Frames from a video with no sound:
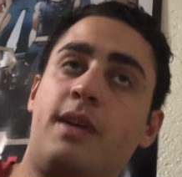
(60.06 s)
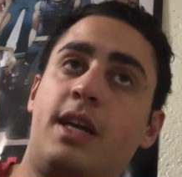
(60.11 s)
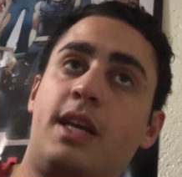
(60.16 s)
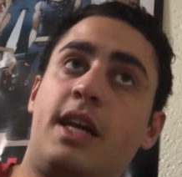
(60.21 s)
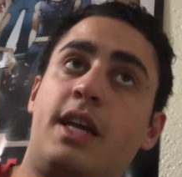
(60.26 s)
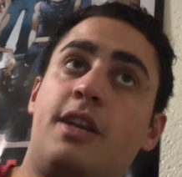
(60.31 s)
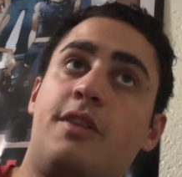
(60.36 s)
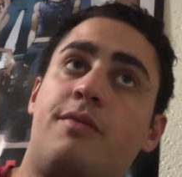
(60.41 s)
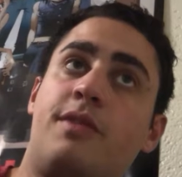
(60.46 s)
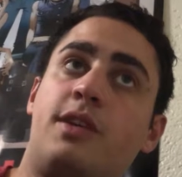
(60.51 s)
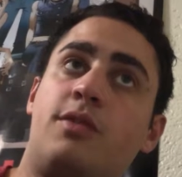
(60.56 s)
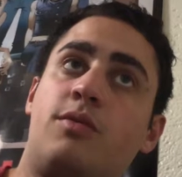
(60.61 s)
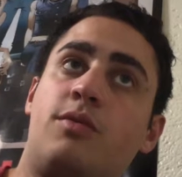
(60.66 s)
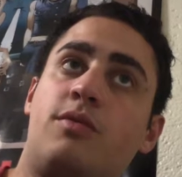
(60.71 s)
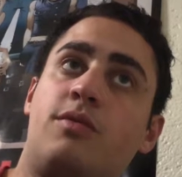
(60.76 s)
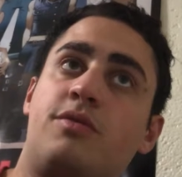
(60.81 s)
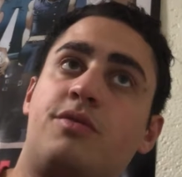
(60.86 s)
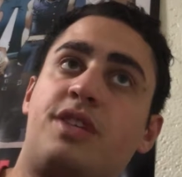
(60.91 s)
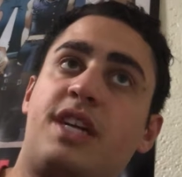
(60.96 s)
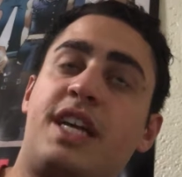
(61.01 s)

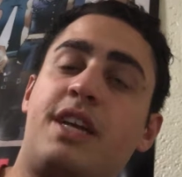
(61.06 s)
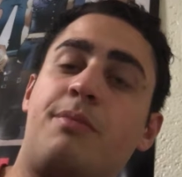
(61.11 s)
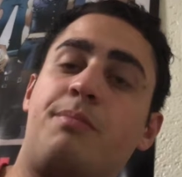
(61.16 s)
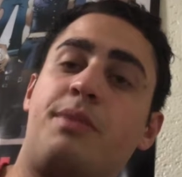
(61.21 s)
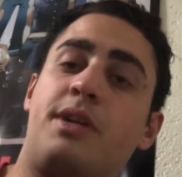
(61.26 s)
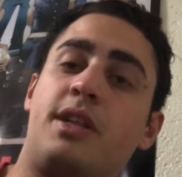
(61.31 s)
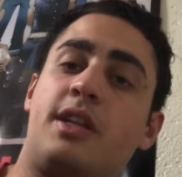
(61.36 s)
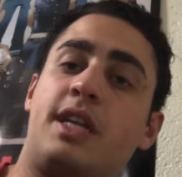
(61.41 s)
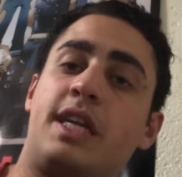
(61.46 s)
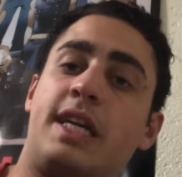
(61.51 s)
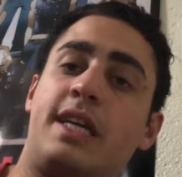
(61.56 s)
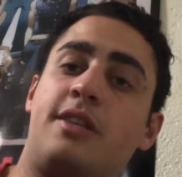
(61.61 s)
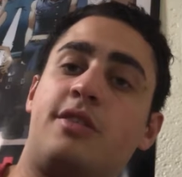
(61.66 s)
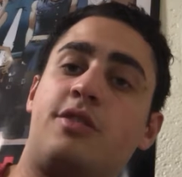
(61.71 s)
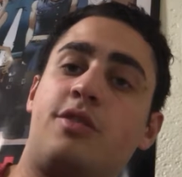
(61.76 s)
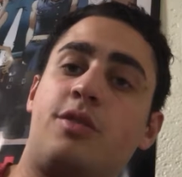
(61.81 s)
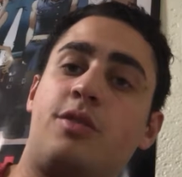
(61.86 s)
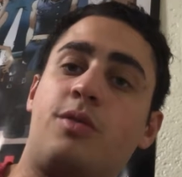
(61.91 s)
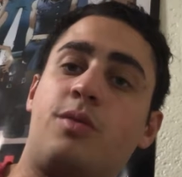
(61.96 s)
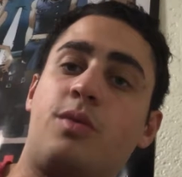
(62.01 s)
individual's inability
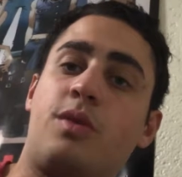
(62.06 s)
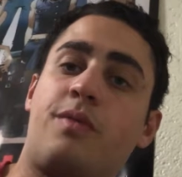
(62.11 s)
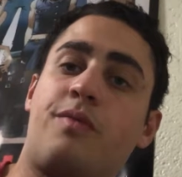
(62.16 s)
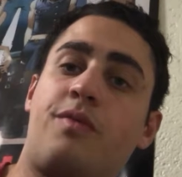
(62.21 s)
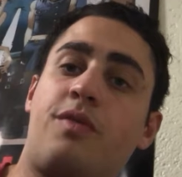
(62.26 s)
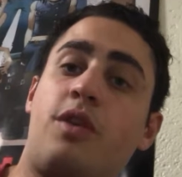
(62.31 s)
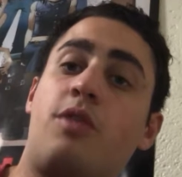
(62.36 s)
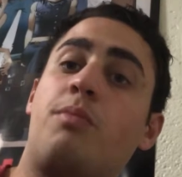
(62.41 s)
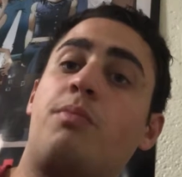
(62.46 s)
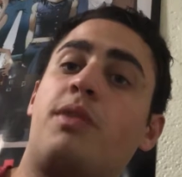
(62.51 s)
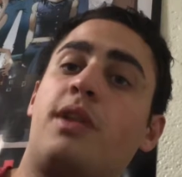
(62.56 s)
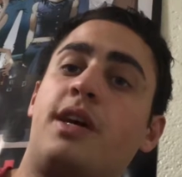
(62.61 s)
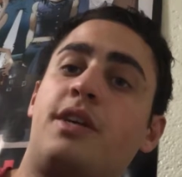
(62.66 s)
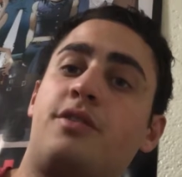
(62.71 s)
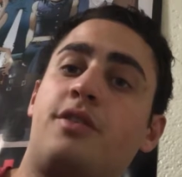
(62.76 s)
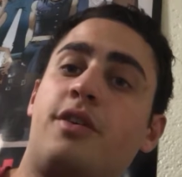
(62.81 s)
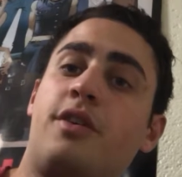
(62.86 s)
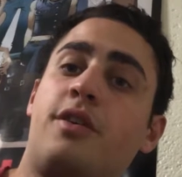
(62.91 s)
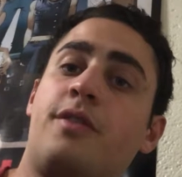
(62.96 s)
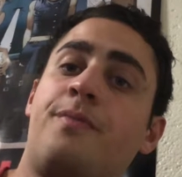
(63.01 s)
to feel
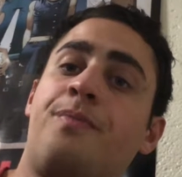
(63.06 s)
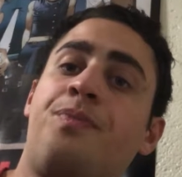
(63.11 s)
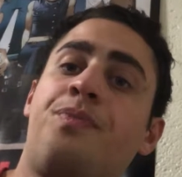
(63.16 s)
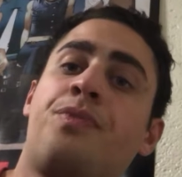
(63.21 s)
pleasure.